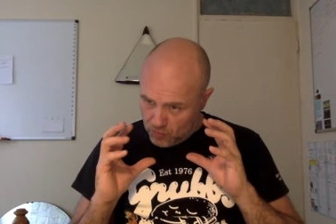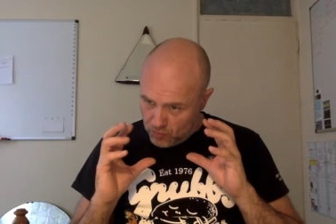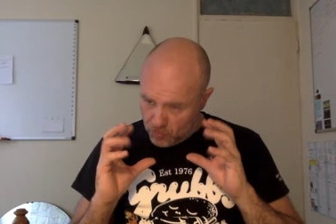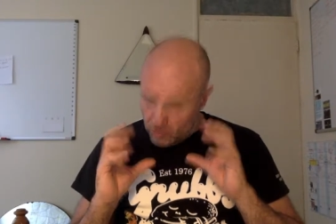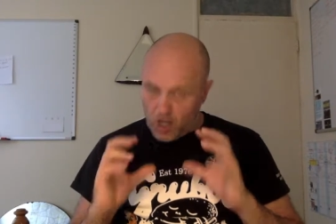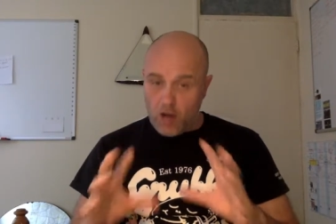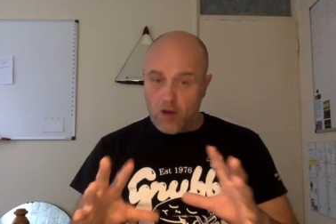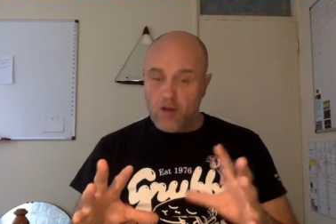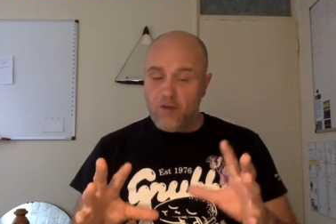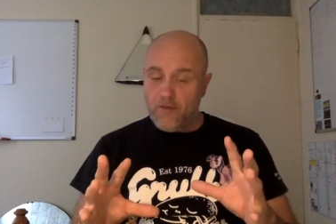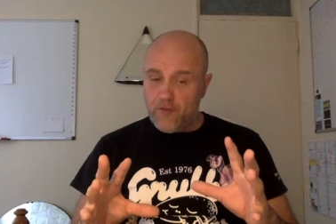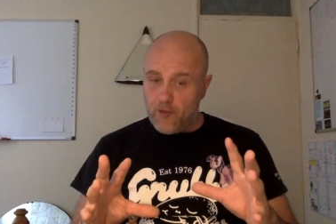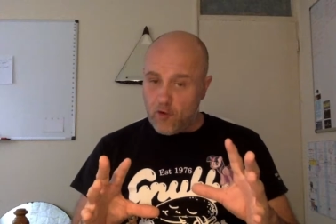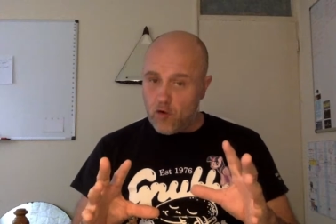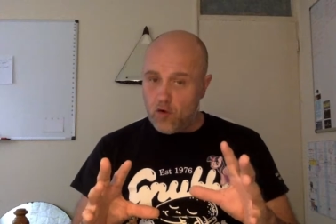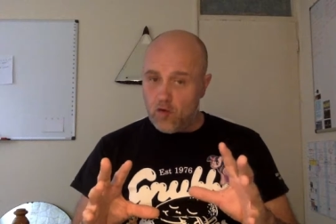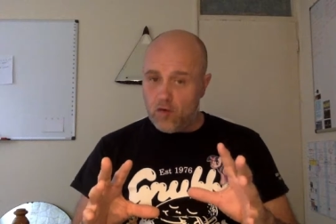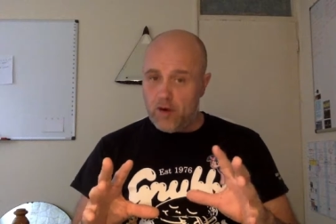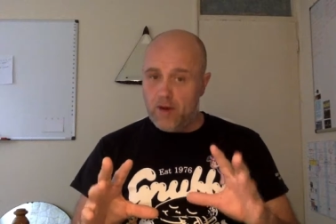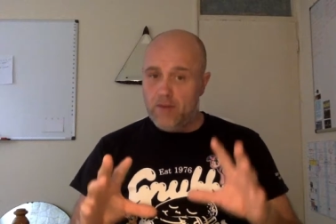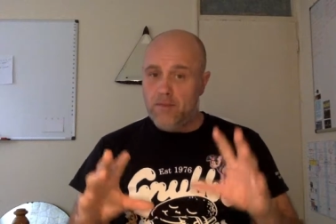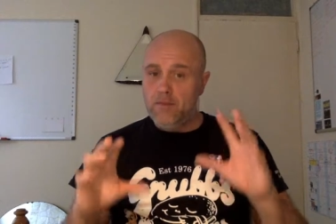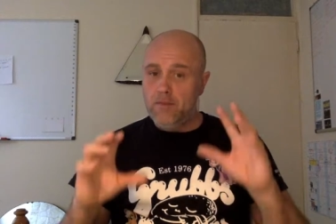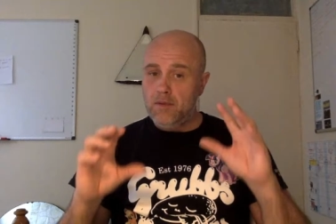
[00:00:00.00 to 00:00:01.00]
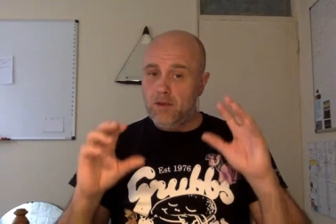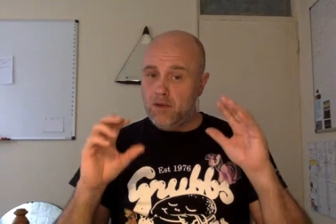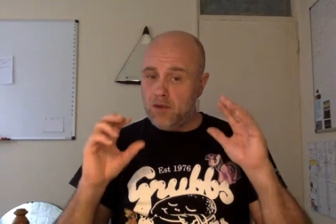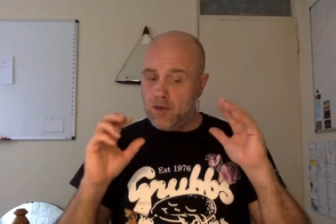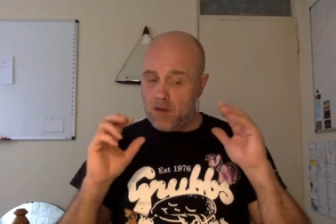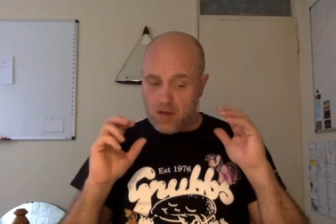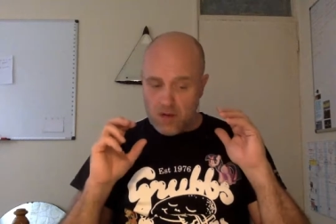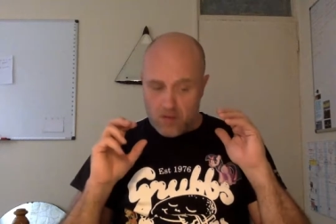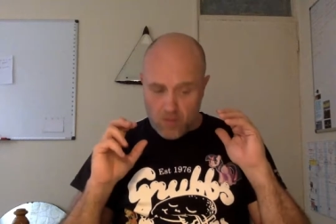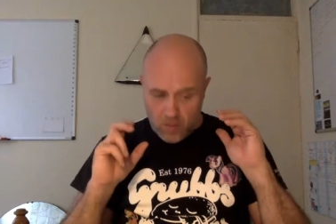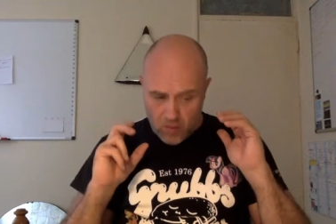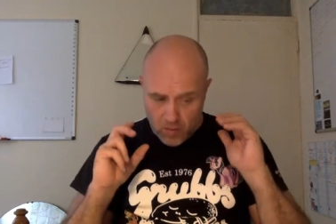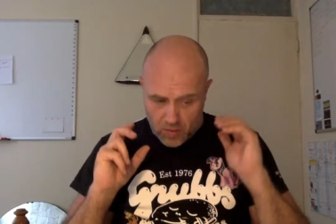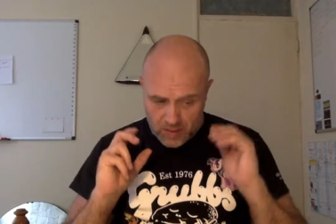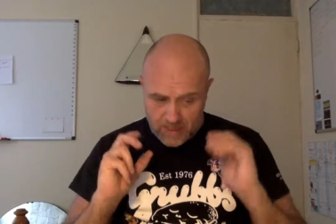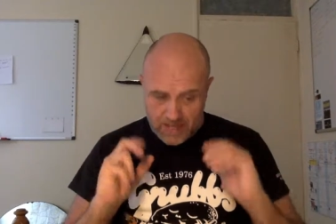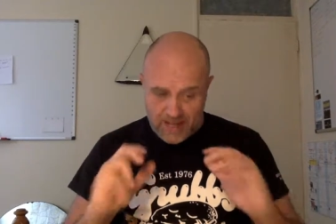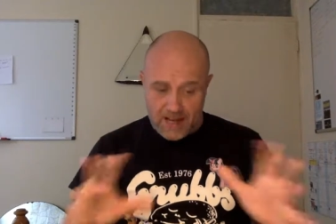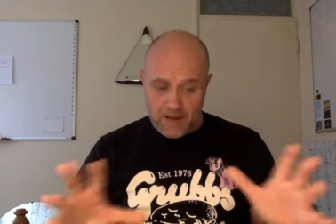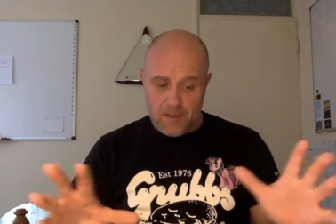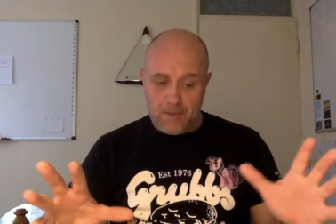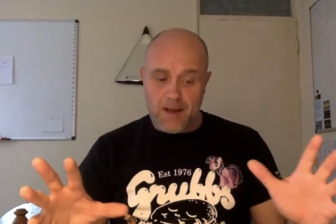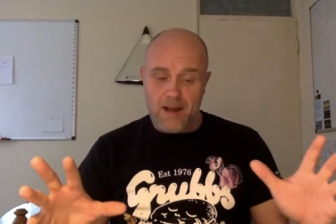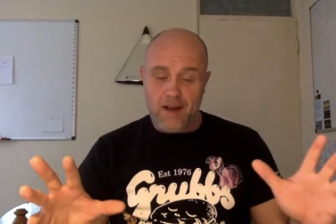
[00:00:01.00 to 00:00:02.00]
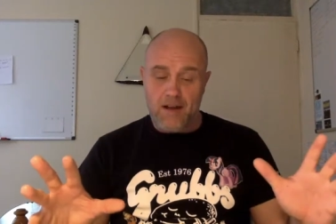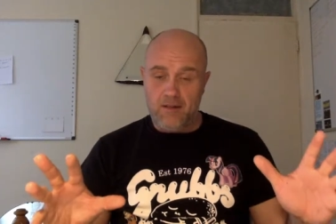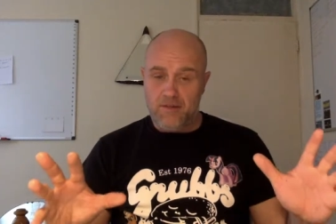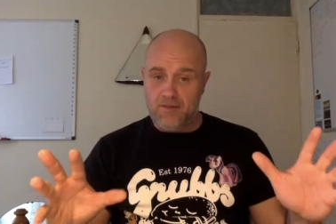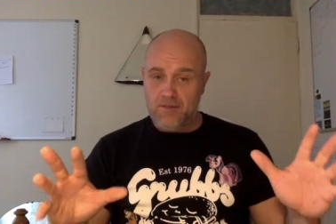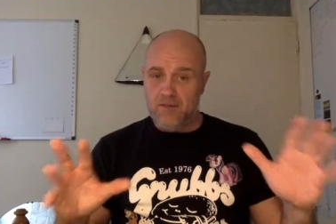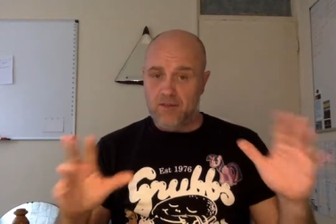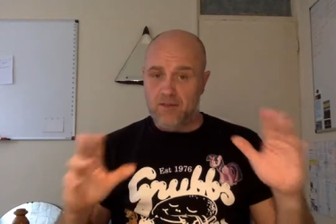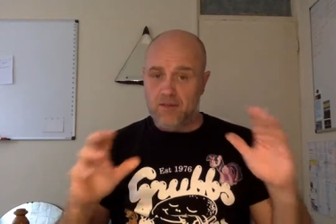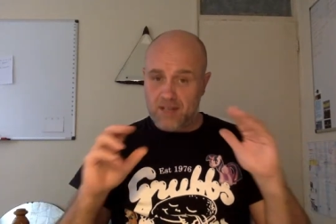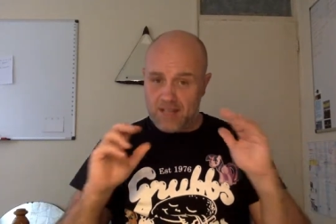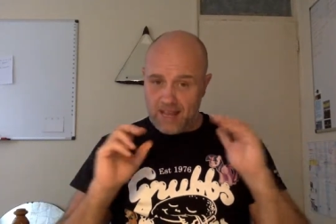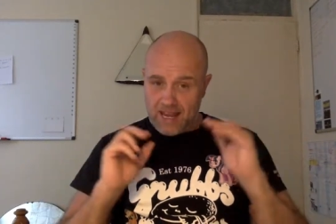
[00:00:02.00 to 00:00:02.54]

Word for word: go for him or get him out of the